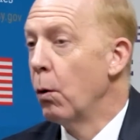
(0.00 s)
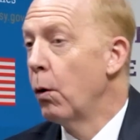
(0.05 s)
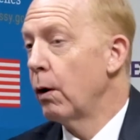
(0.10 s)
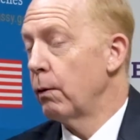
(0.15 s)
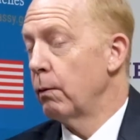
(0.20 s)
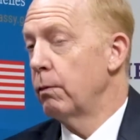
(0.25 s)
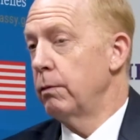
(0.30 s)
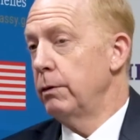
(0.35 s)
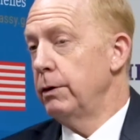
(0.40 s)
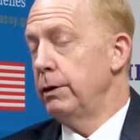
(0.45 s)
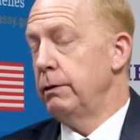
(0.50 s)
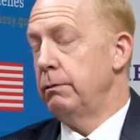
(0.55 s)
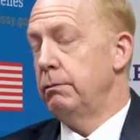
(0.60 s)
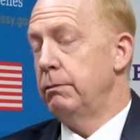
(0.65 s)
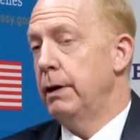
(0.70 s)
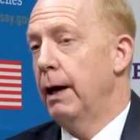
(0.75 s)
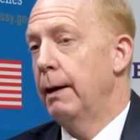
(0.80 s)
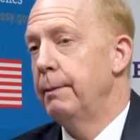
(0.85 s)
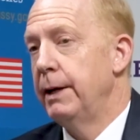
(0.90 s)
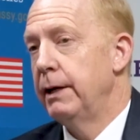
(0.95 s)
well,
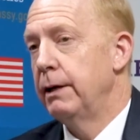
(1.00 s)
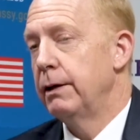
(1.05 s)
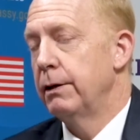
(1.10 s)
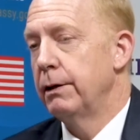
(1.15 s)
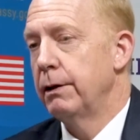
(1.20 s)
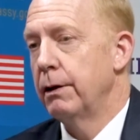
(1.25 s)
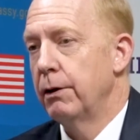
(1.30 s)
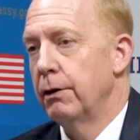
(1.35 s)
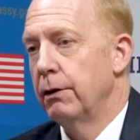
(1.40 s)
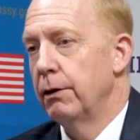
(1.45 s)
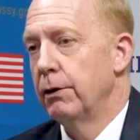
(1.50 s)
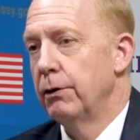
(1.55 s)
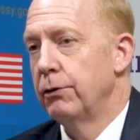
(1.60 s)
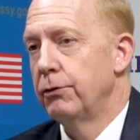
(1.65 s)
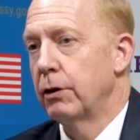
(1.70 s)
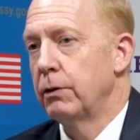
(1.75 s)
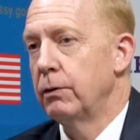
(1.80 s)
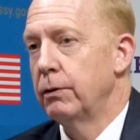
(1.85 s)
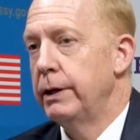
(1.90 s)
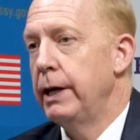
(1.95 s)
I mean,
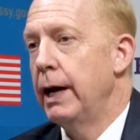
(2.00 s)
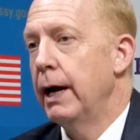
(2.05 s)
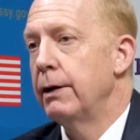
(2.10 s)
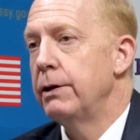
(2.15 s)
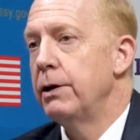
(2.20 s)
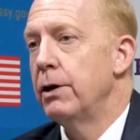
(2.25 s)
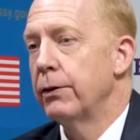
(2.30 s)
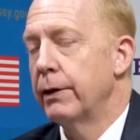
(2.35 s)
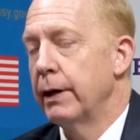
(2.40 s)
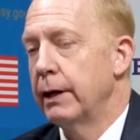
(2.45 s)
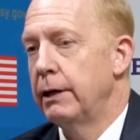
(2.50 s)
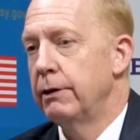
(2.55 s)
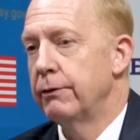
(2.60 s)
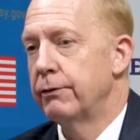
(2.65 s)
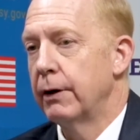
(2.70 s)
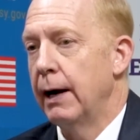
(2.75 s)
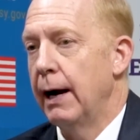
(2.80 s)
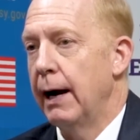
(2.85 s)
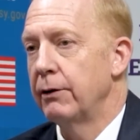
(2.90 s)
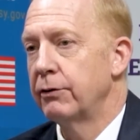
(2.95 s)
Jean-Luc, thank you
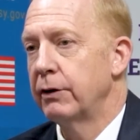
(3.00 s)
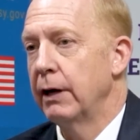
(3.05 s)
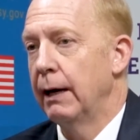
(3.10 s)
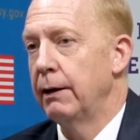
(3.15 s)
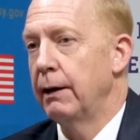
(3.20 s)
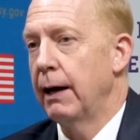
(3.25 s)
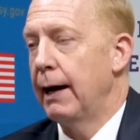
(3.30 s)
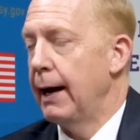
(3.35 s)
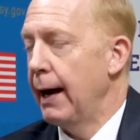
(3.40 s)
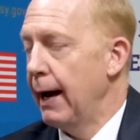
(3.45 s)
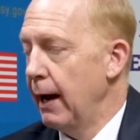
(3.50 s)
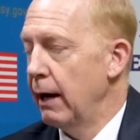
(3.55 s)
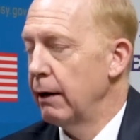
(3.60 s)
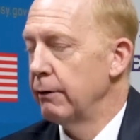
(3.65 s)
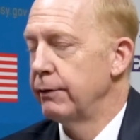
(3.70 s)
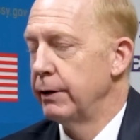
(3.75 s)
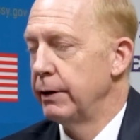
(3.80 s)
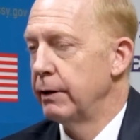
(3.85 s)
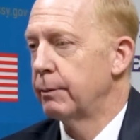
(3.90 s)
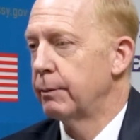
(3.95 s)
for asking. I have, in the